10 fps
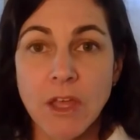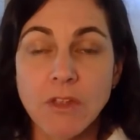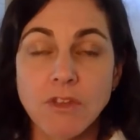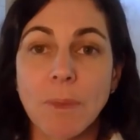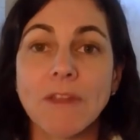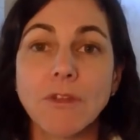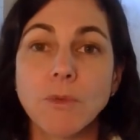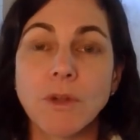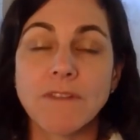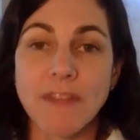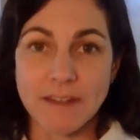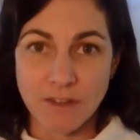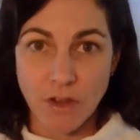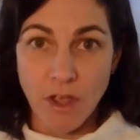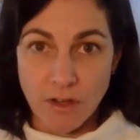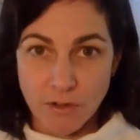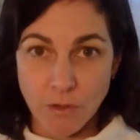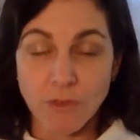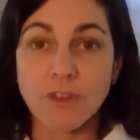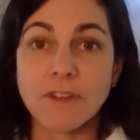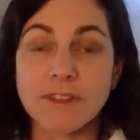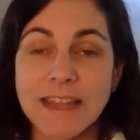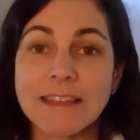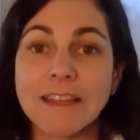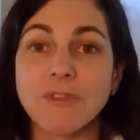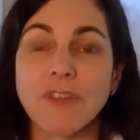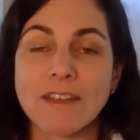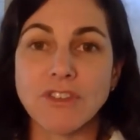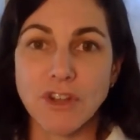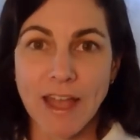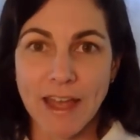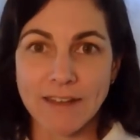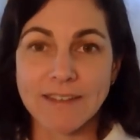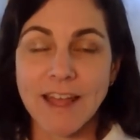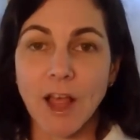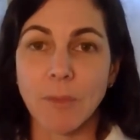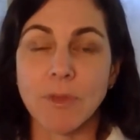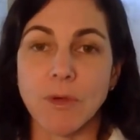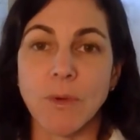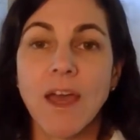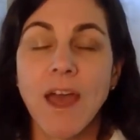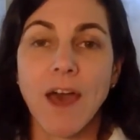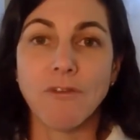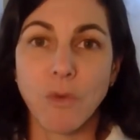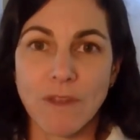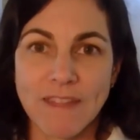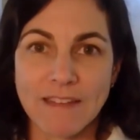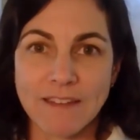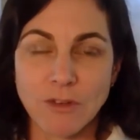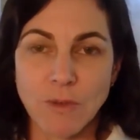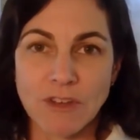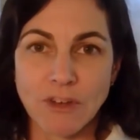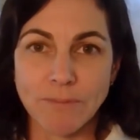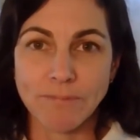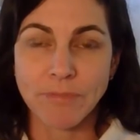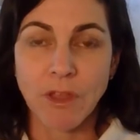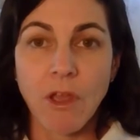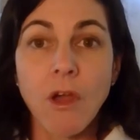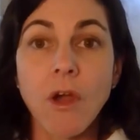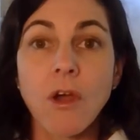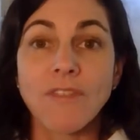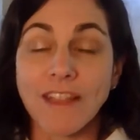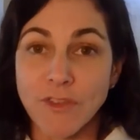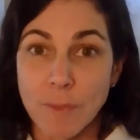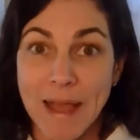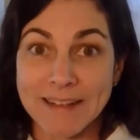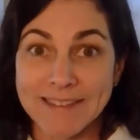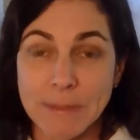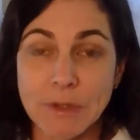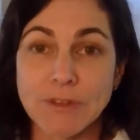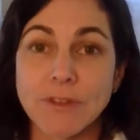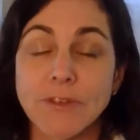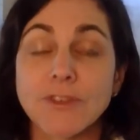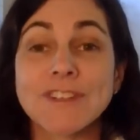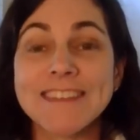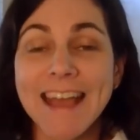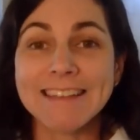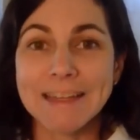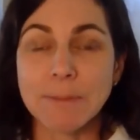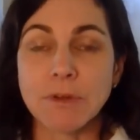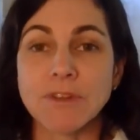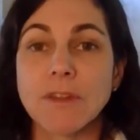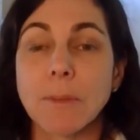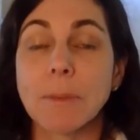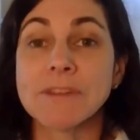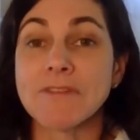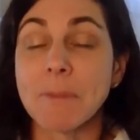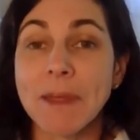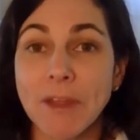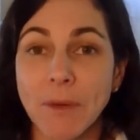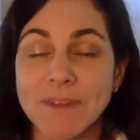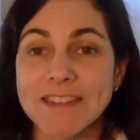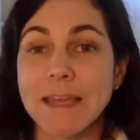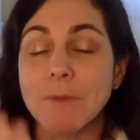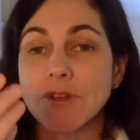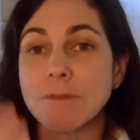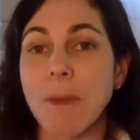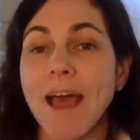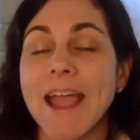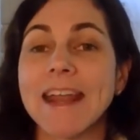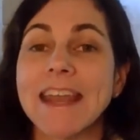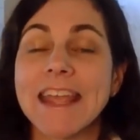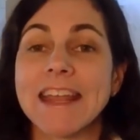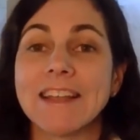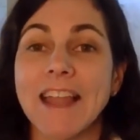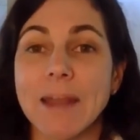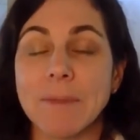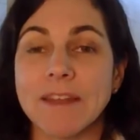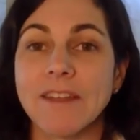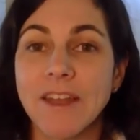So pillows were invented to slightly flex your head to help you avoid that situation. That's for back sleepers. For side sleepers, the purpose of a pillow is to keep your spine in alignment.